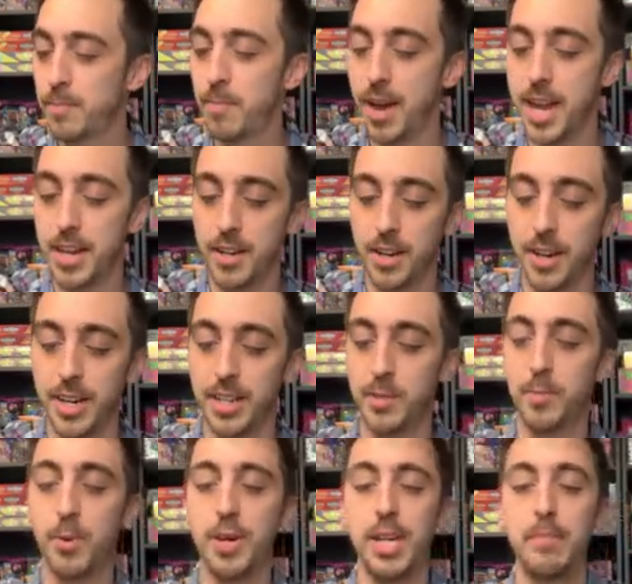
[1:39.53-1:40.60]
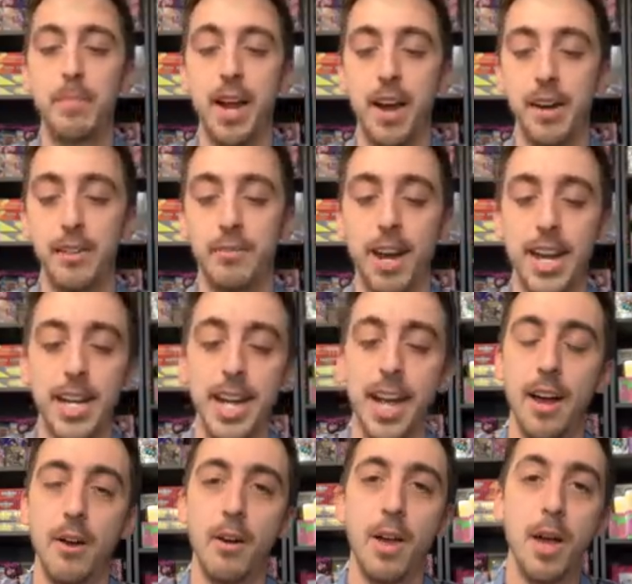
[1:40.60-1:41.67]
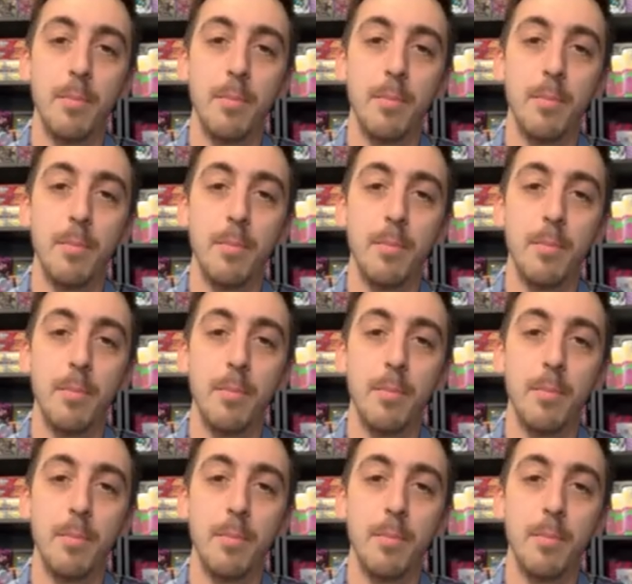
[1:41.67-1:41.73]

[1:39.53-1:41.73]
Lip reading: binder is pretty barren right now,